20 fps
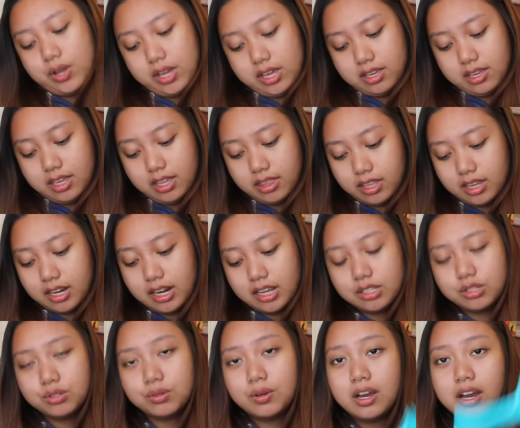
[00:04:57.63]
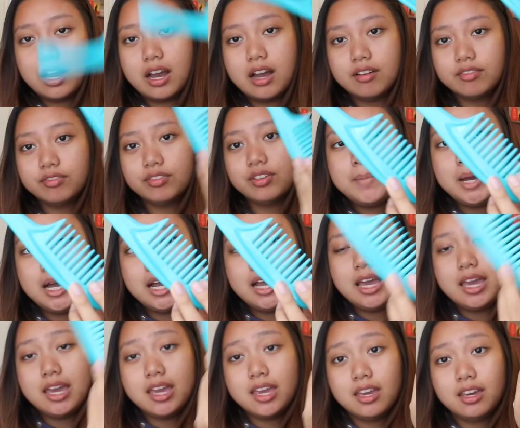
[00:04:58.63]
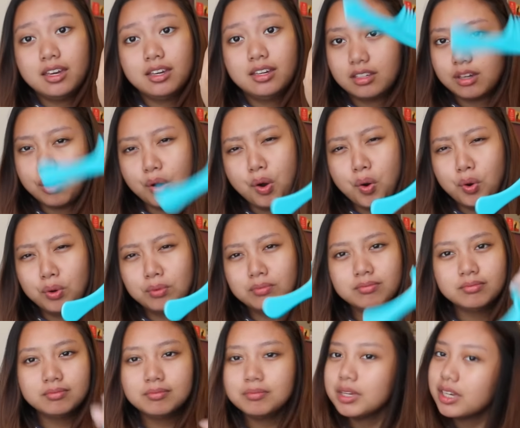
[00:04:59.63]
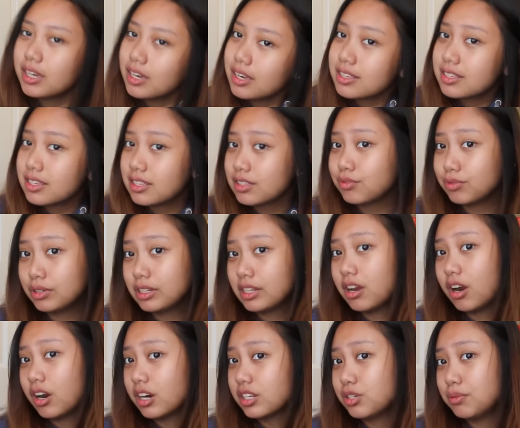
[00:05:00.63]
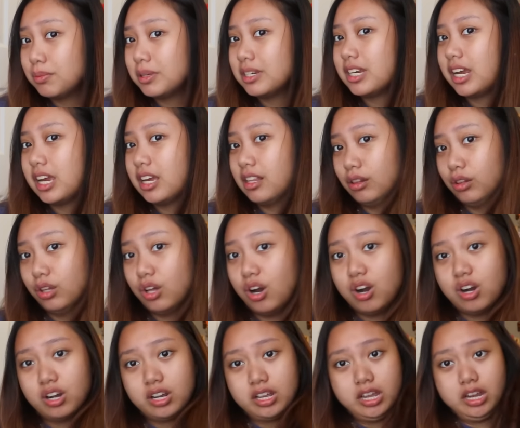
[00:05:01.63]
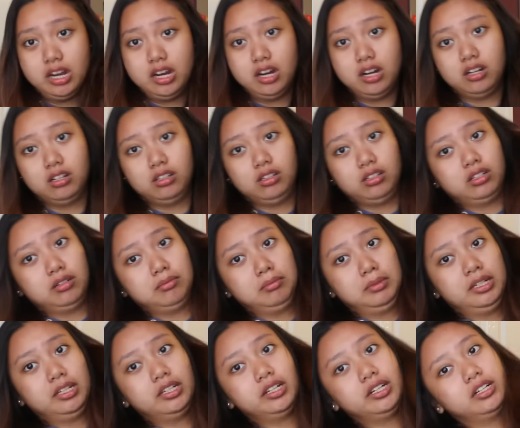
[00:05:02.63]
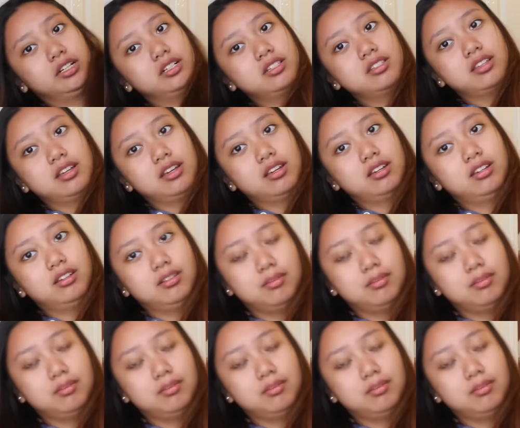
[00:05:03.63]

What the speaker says: Okay, and then I do have my comb because it's really hard to maintain long hair. Look at my hair, it's like